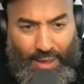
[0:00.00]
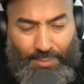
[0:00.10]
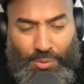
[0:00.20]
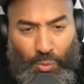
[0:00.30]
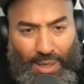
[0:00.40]

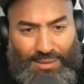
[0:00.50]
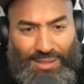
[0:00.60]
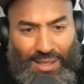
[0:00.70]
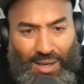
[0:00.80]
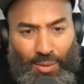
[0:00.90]
And when I
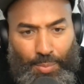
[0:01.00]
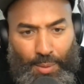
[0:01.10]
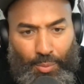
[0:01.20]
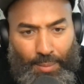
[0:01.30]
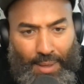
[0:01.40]
say young
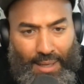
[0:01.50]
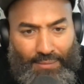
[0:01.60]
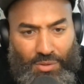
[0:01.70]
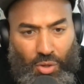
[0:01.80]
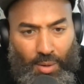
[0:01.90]
people, I'm not
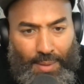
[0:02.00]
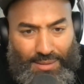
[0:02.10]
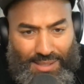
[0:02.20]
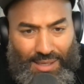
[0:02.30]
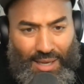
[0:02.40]
even talking
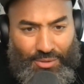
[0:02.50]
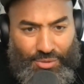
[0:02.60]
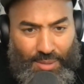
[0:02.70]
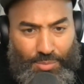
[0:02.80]
about teenagers.